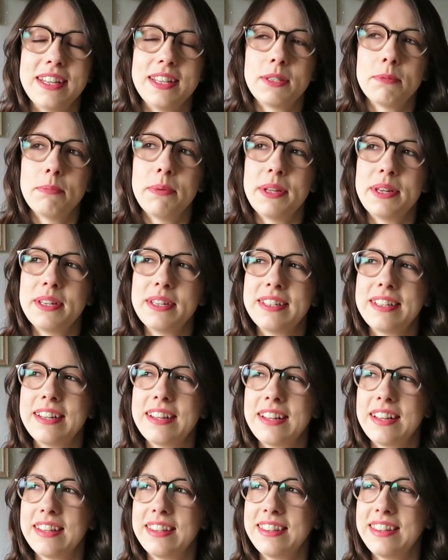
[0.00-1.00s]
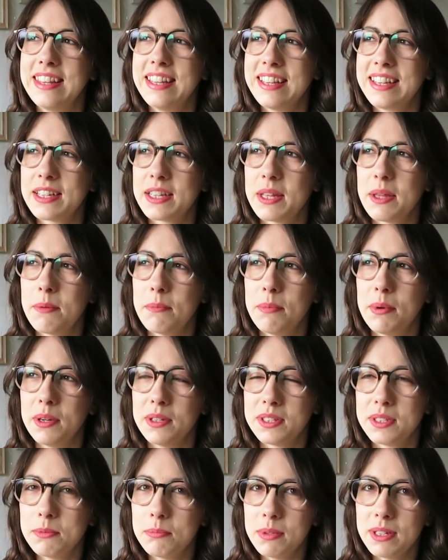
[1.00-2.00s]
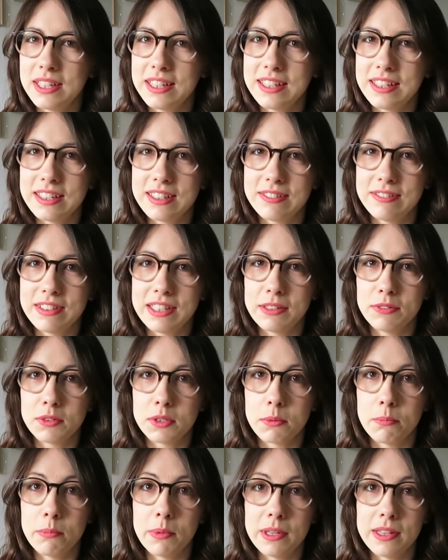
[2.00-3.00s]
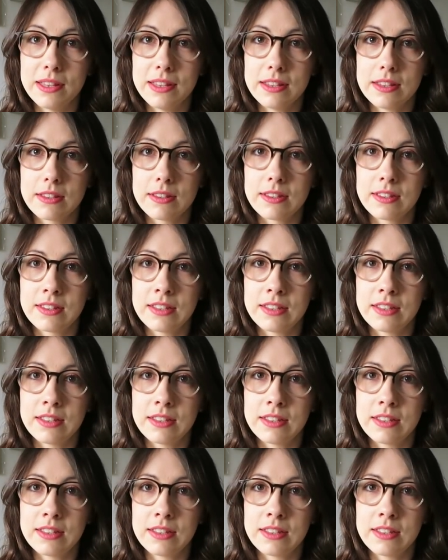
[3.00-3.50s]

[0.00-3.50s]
It's been, I think, possibly around a month,